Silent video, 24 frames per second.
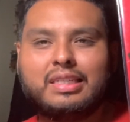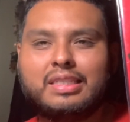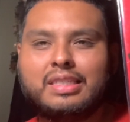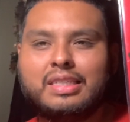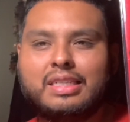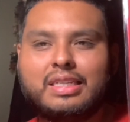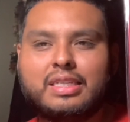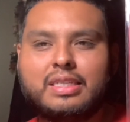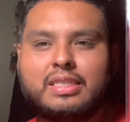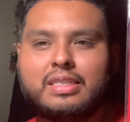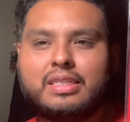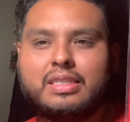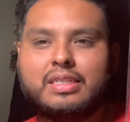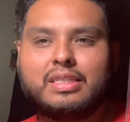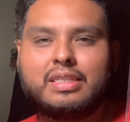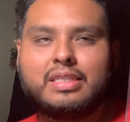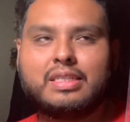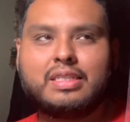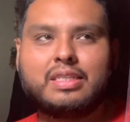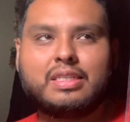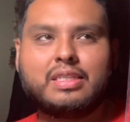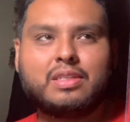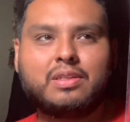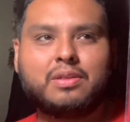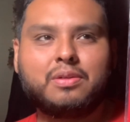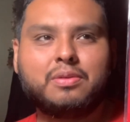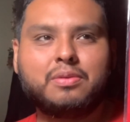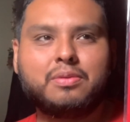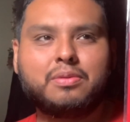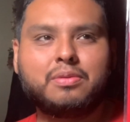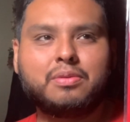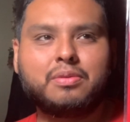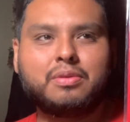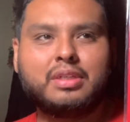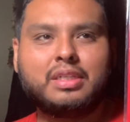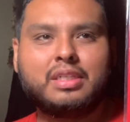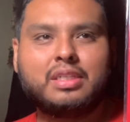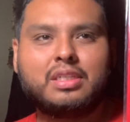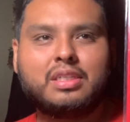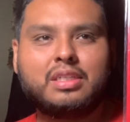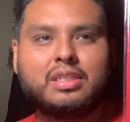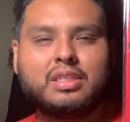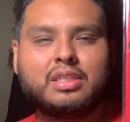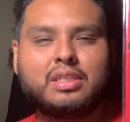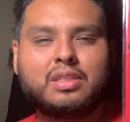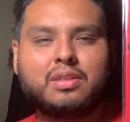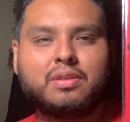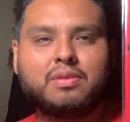it's
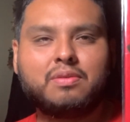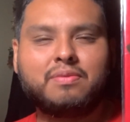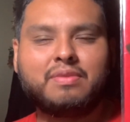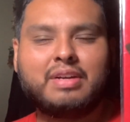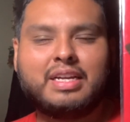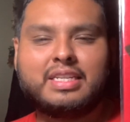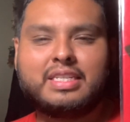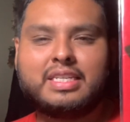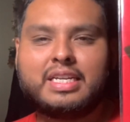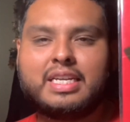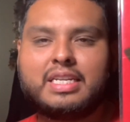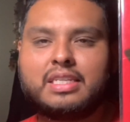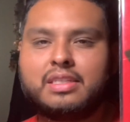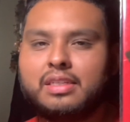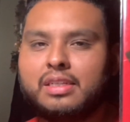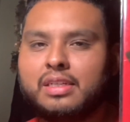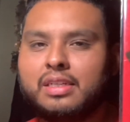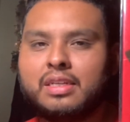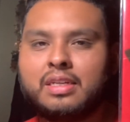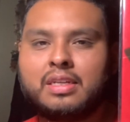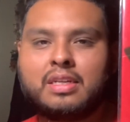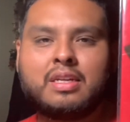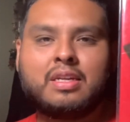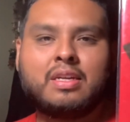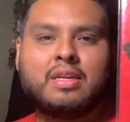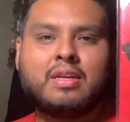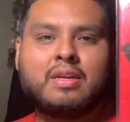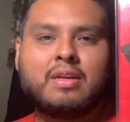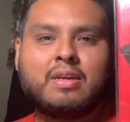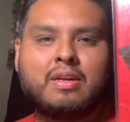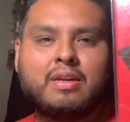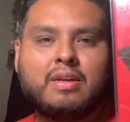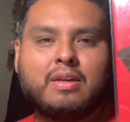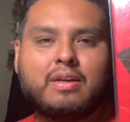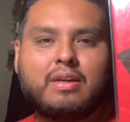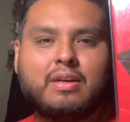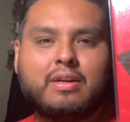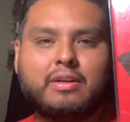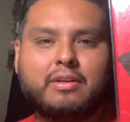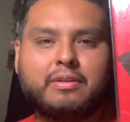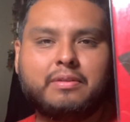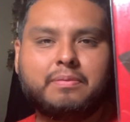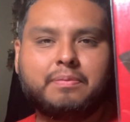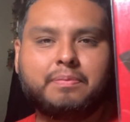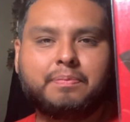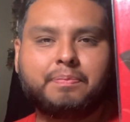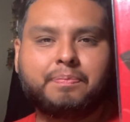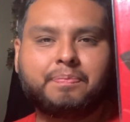just so fantastic.
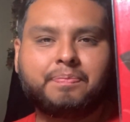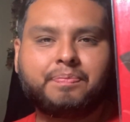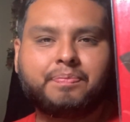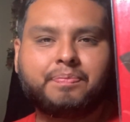Um,